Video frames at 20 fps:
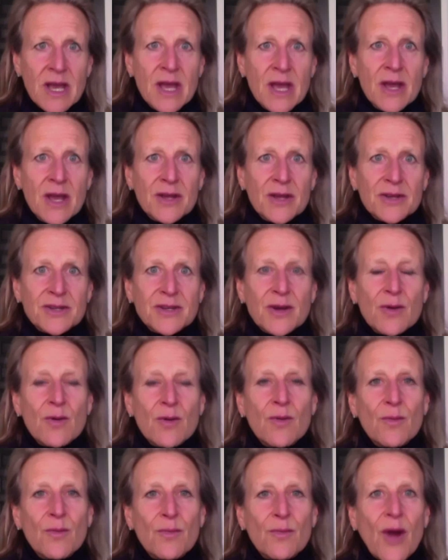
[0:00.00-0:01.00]
So
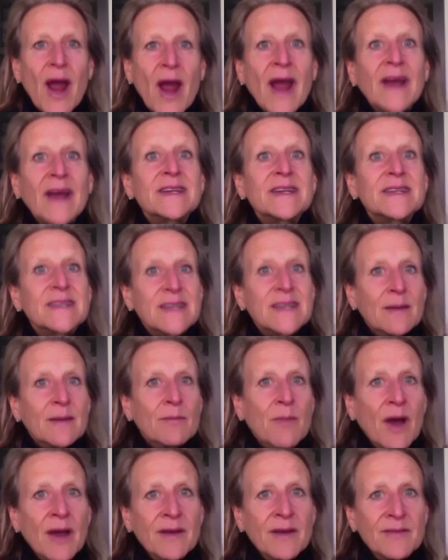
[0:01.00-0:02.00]
practicing
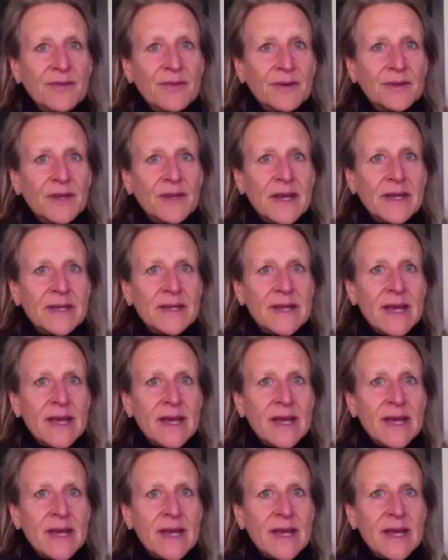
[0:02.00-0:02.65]
mindfulness